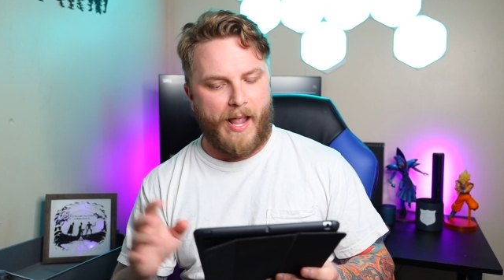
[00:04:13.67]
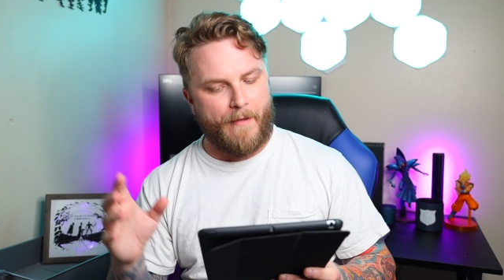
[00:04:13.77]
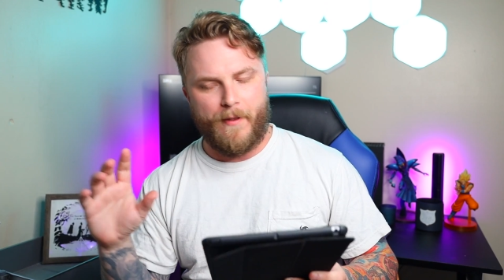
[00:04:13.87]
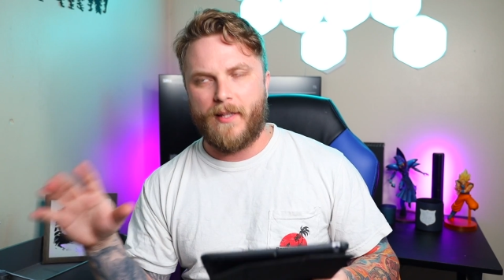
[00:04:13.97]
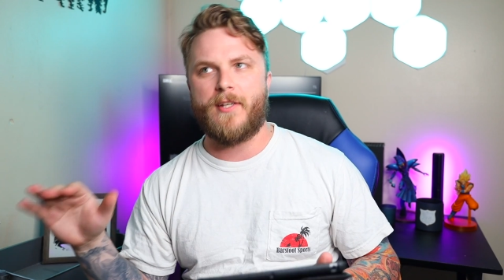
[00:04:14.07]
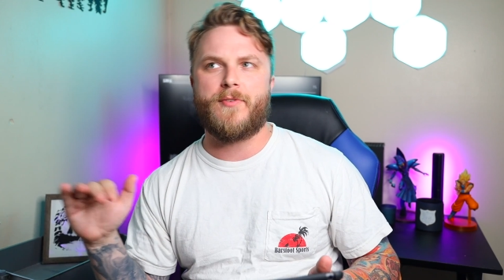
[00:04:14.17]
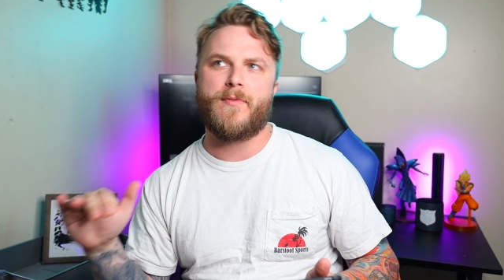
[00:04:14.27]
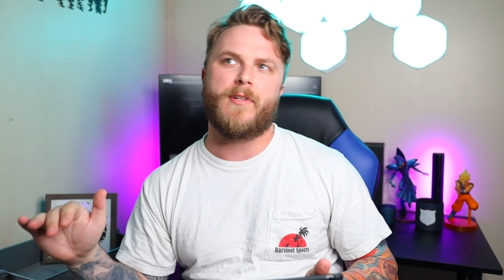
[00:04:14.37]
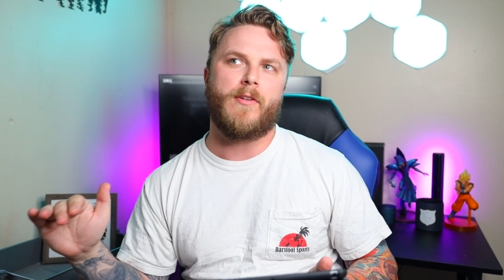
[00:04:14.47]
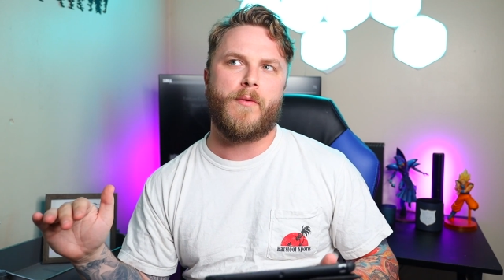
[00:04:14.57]
I feel like this
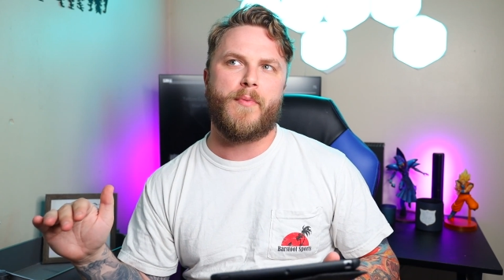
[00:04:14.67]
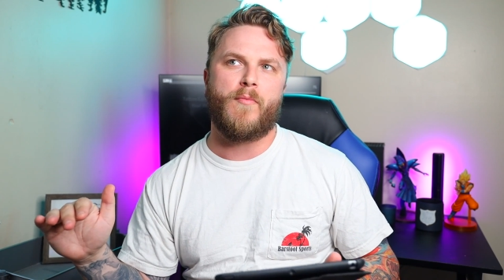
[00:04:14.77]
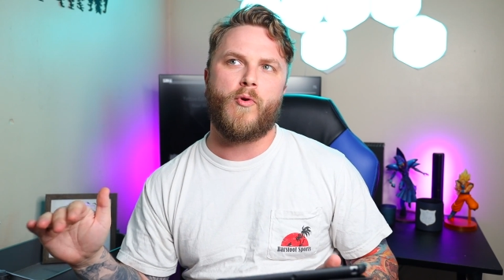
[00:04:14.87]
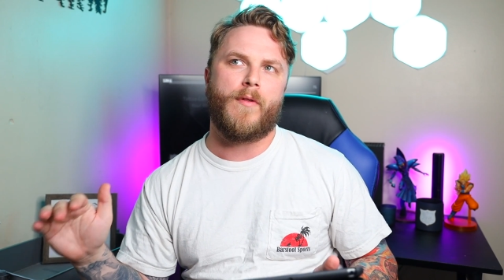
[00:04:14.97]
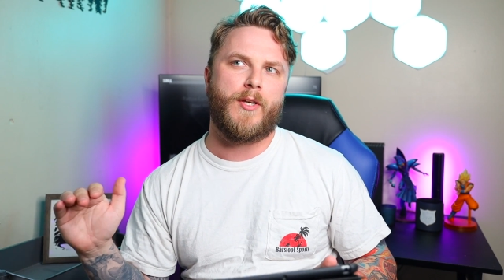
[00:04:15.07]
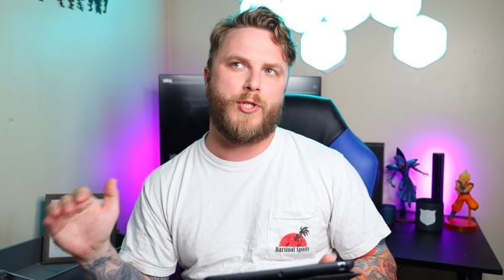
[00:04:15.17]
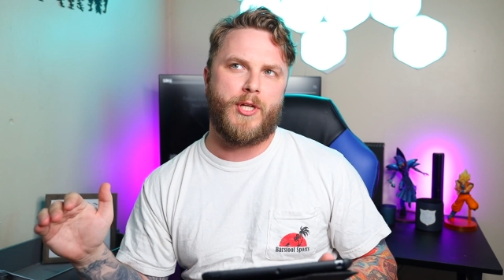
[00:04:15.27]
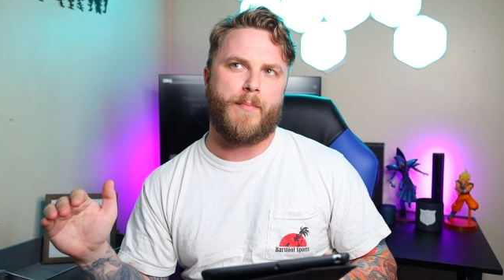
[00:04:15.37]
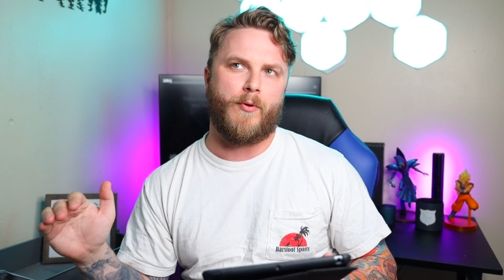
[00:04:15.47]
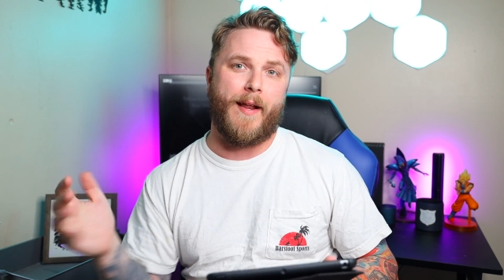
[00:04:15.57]
one's a little bit more on the
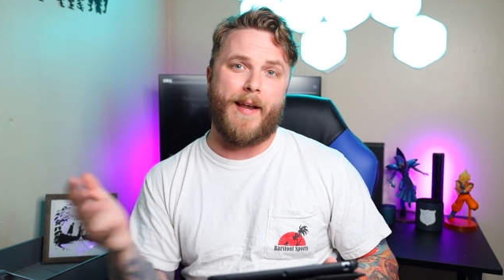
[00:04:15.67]
cheaper